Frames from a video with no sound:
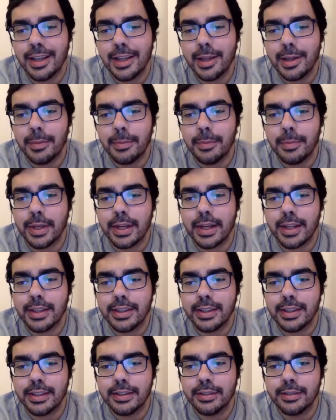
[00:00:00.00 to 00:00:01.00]
But I
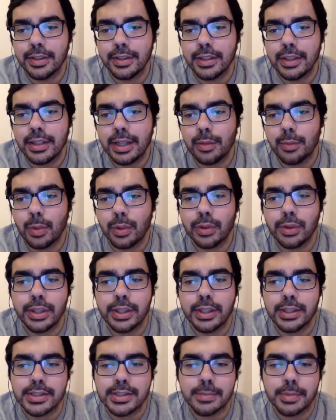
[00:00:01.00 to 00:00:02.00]
think Fidel, I'd want to hear
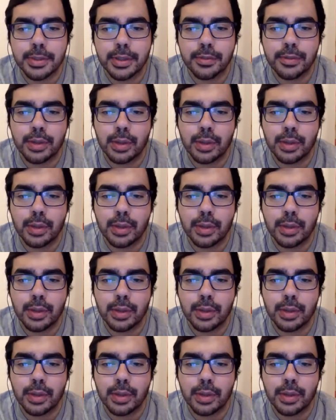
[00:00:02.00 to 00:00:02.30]
just a bit of